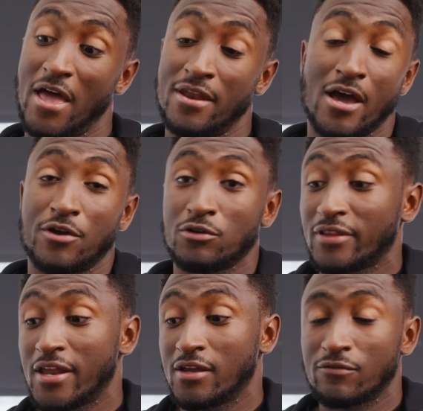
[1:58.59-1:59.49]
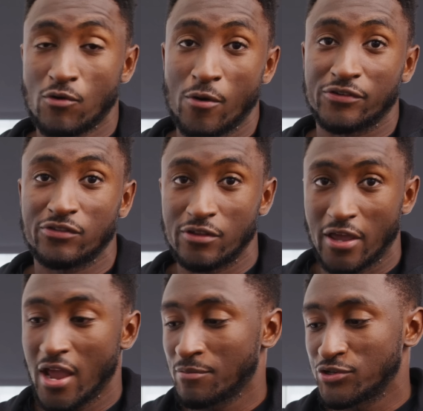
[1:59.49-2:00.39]
And now you're letting, of course, the
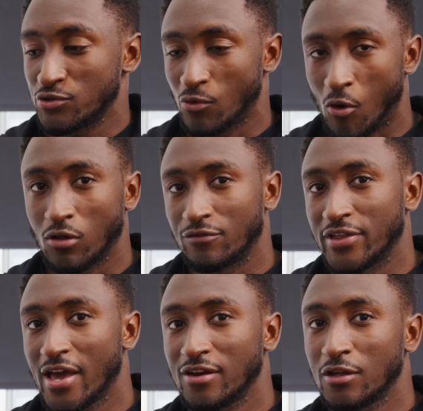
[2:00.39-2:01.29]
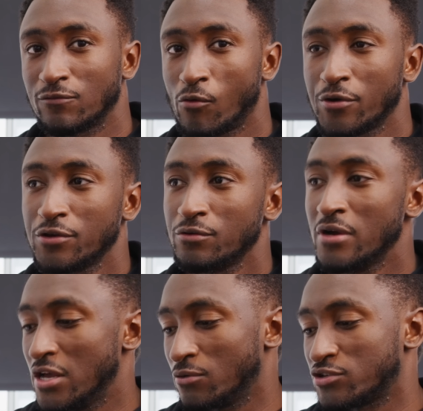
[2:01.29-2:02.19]
camera do all of the editing for you,
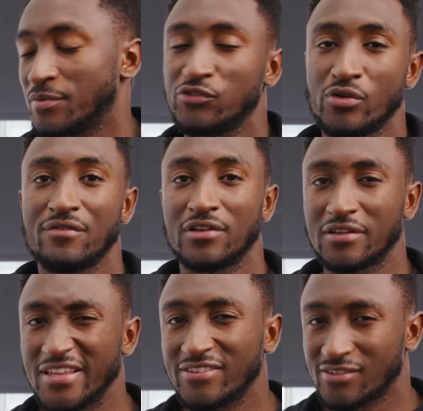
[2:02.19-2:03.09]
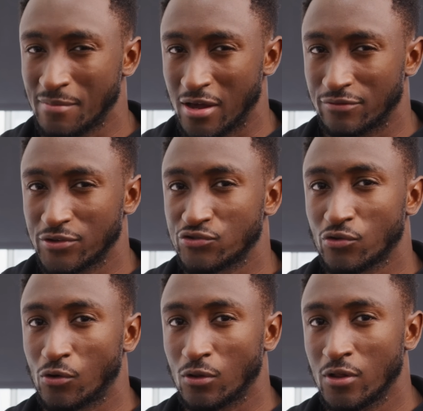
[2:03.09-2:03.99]
which means you have the least amount of
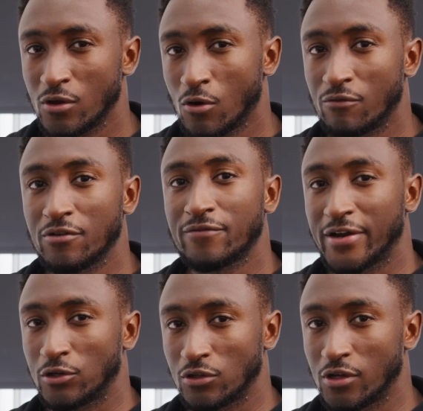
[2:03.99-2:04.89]
control over the final